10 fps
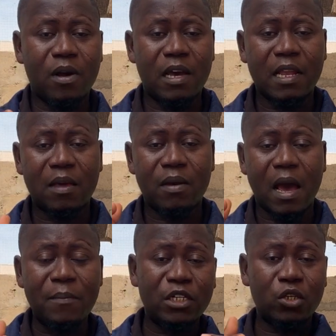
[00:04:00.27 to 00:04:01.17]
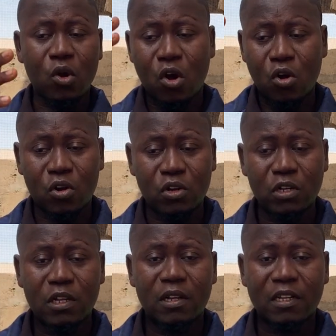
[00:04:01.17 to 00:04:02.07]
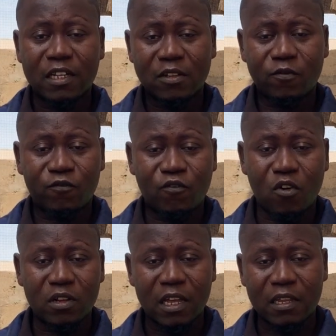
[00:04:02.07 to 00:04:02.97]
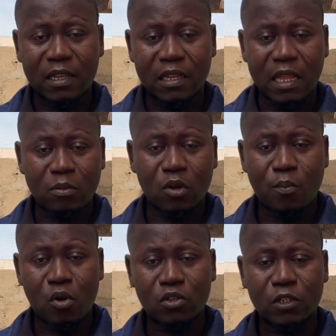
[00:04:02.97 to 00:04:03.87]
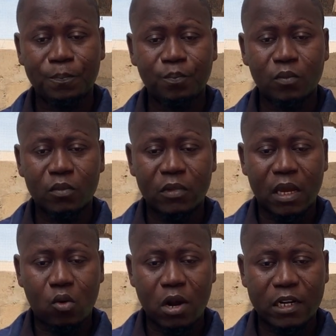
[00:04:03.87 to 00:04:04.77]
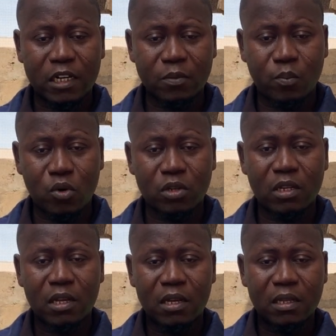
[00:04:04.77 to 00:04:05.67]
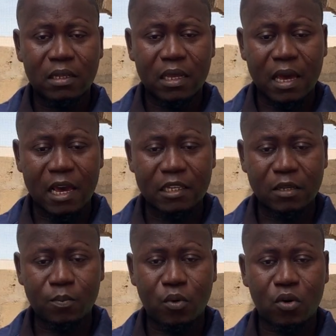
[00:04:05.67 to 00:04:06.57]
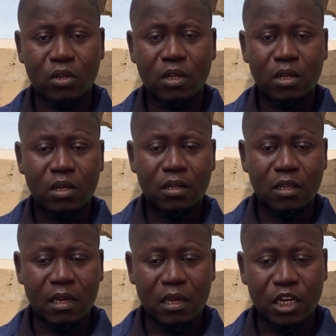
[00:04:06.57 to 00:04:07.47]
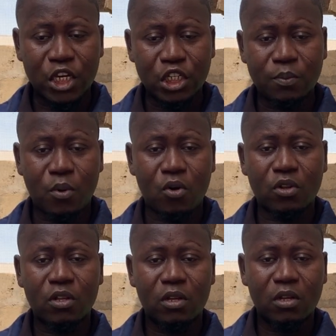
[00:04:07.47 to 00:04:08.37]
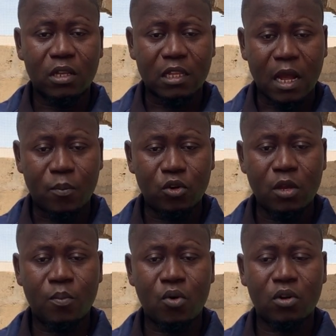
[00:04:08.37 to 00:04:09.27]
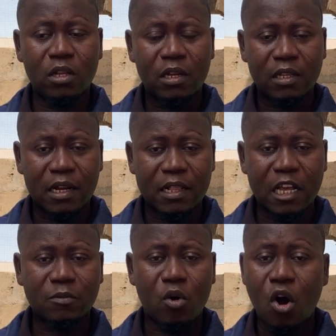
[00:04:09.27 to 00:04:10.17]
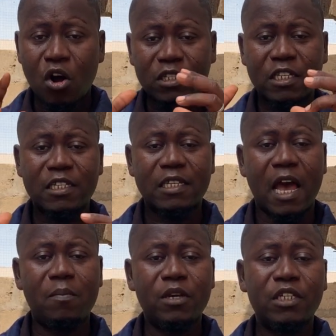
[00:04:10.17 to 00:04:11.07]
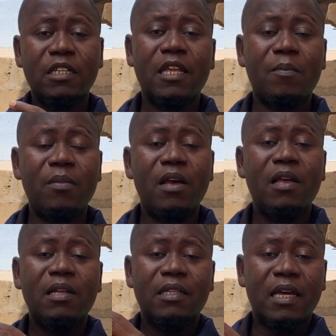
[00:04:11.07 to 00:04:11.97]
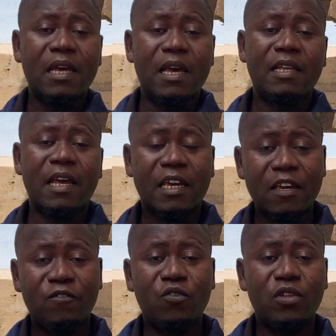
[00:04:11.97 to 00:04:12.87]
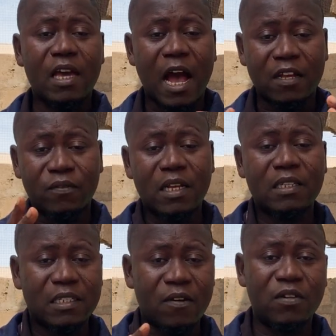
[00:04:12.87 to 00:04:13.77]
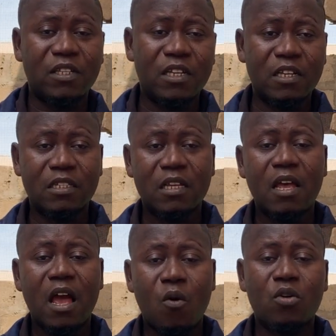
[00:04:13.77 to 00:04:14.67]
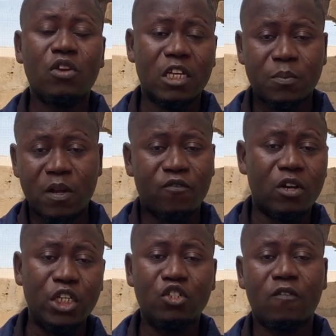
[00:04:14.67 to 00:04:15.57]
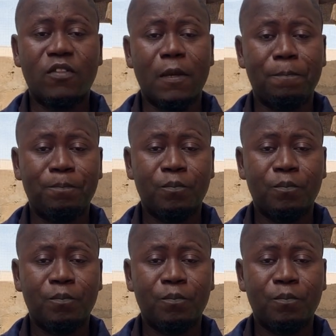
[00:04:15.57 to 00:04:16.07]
and I mentioned all the types of ponds: the concrete pond, the earthen pond, the cage pond, the tarpaulin pond, the glass pond. All these I mentioned them there, and I gave you the advantages, disadvantages, and what to expect from each of them.